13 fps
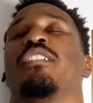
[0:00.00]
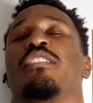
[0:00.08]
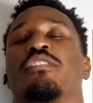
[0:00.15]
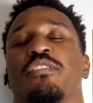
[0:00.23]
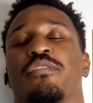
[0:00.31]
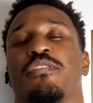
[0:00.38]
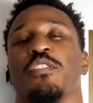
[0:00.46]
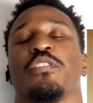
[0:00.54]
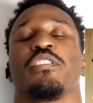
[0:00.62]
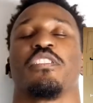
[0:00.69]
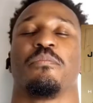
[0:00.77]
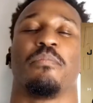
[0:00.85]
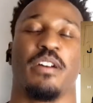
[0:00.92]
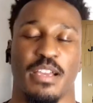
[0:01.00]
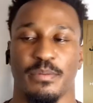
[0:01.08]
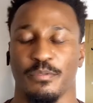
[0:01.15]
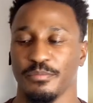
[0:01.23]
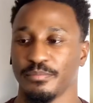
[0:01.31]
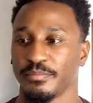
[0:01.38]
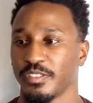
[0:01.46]
There's a verse in the
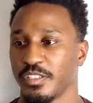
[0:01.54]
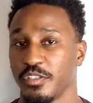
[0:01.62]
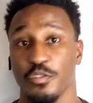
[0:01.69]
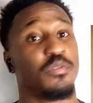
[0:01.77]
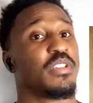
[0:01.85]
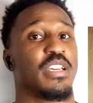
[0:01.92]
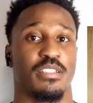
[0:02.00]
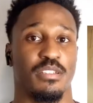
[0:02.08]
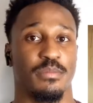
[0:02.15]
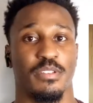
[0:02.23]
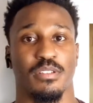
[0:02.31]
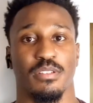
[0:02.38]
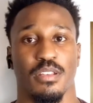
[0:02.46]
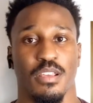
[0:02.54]
Bible, it's in New Testament.